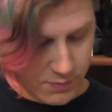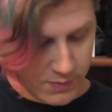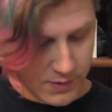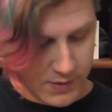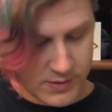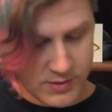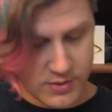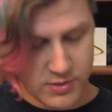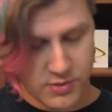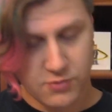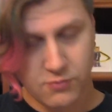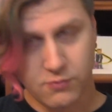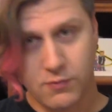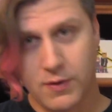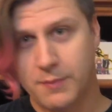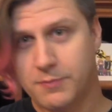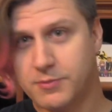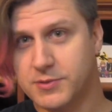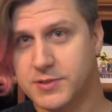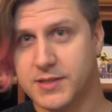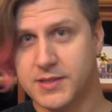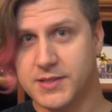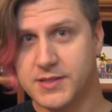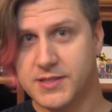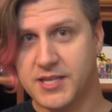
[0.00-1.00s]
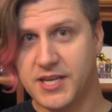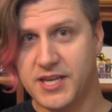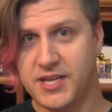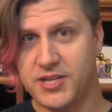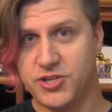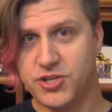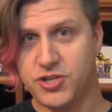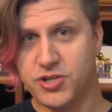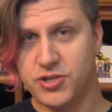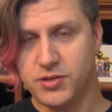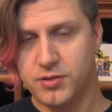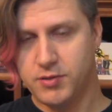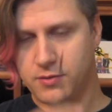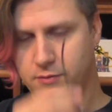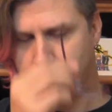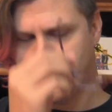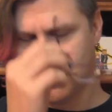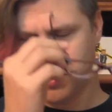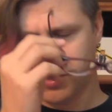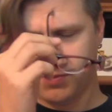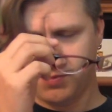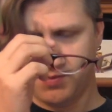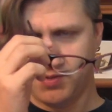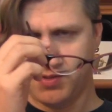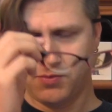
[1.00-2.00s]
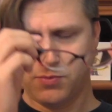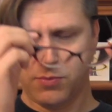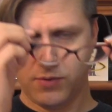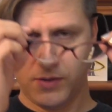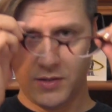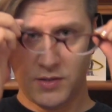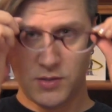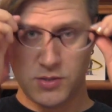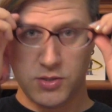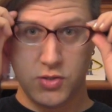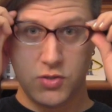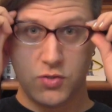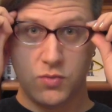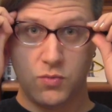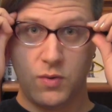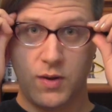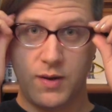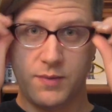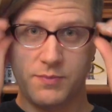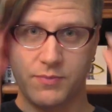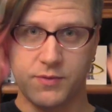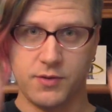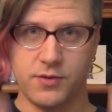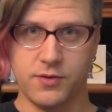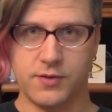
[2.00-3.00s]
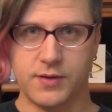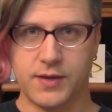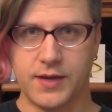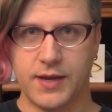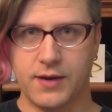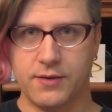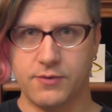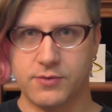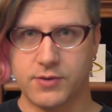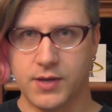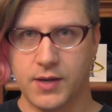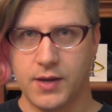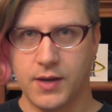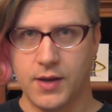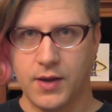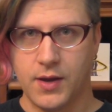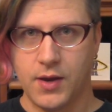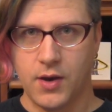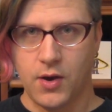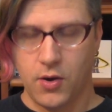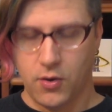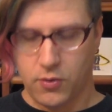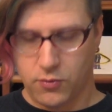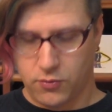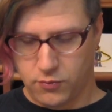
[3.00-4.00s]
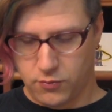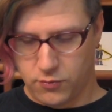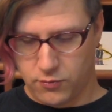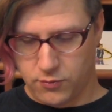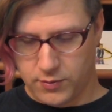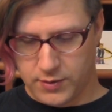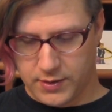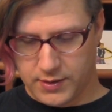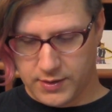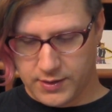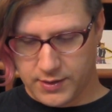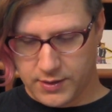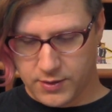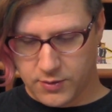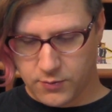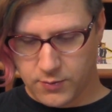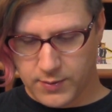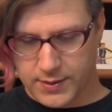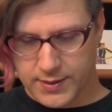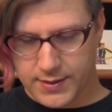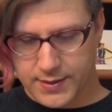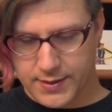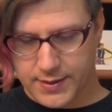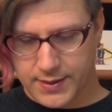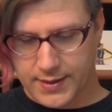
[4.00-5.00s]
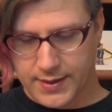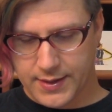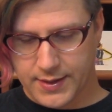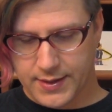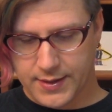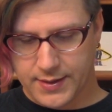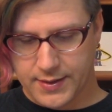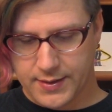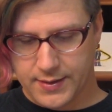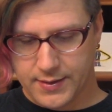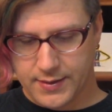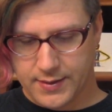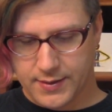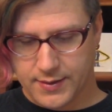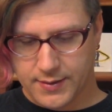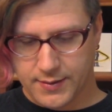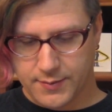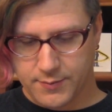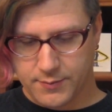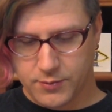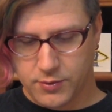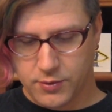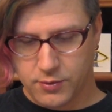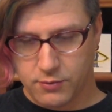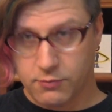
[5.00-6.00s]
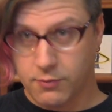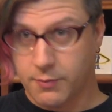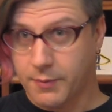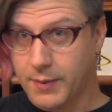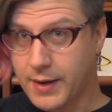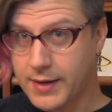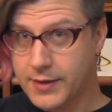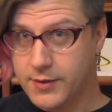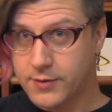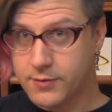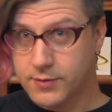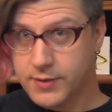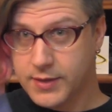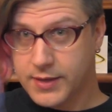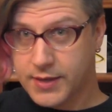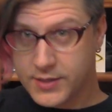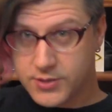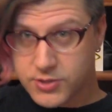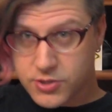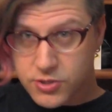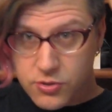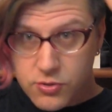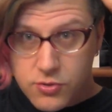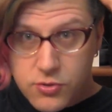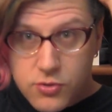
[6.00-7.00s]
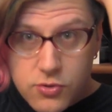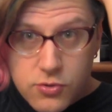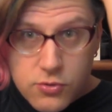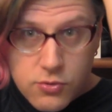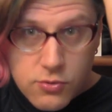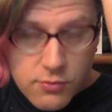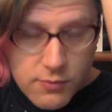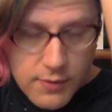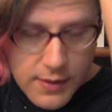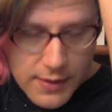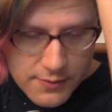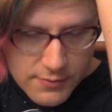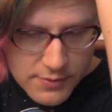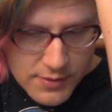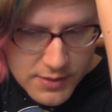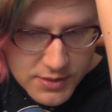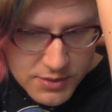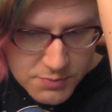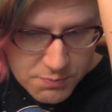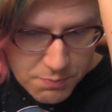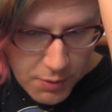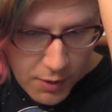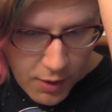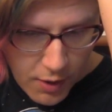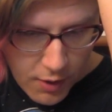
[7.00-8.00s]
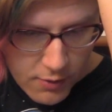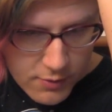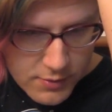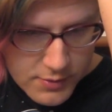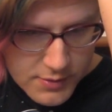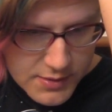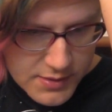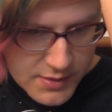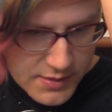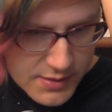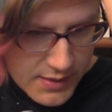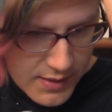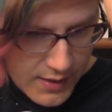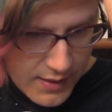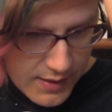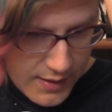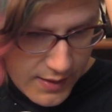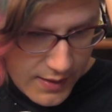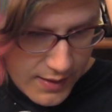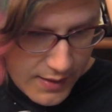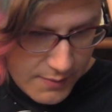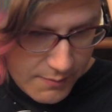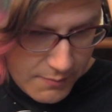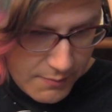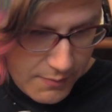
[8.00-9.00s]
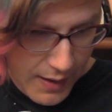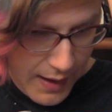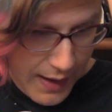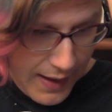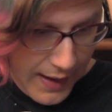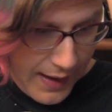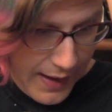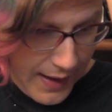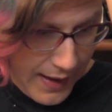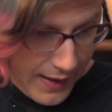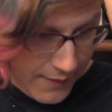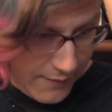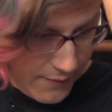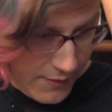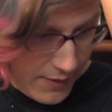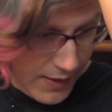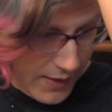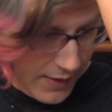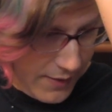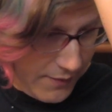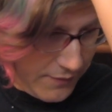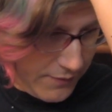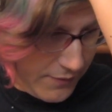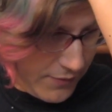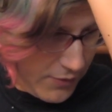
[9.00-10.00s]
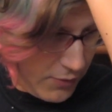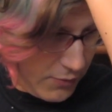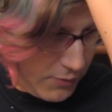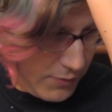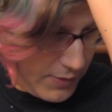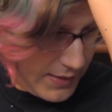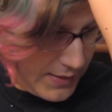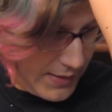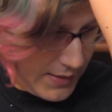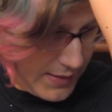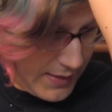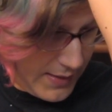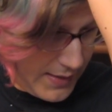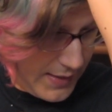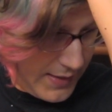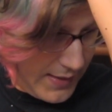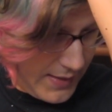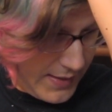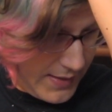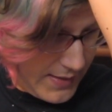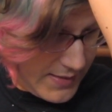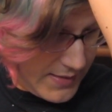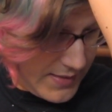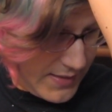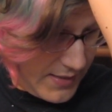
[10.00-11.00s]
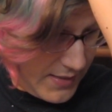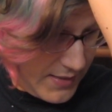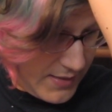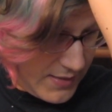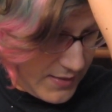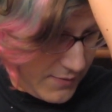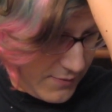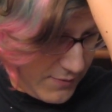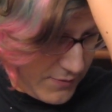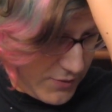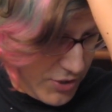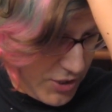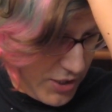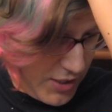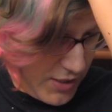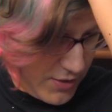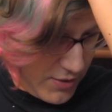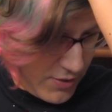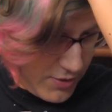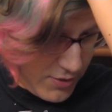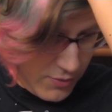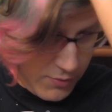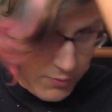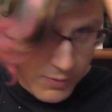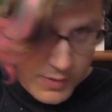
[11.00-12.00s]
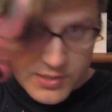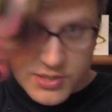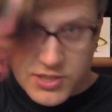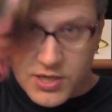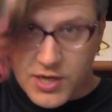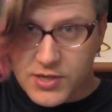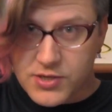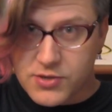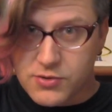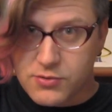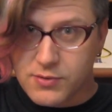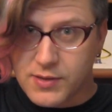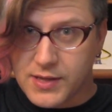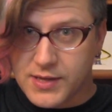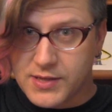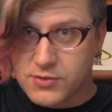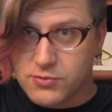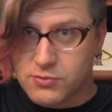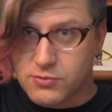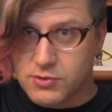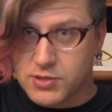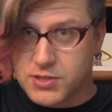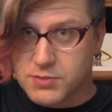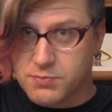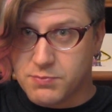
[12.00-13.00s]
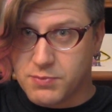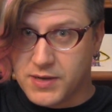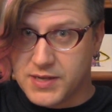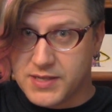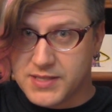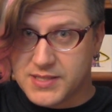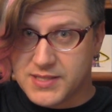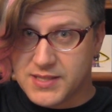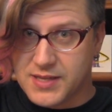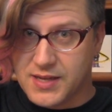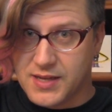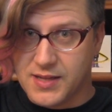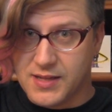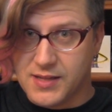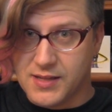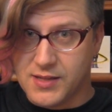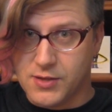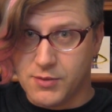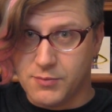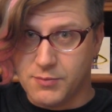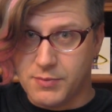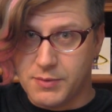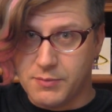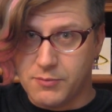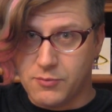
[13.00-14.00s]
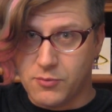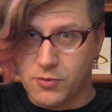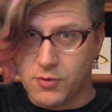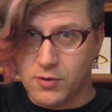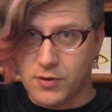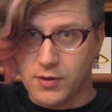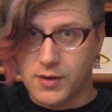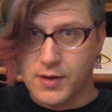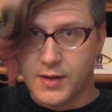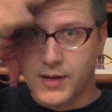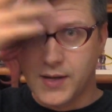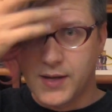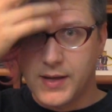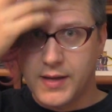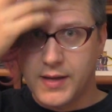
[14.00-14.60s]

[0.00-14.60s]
plus representation, which means we're going to swap the look out really quick. And um, your reminder, in case you're new around these parts, um, I have a fluid sense of gender, which I do like to express a little bit more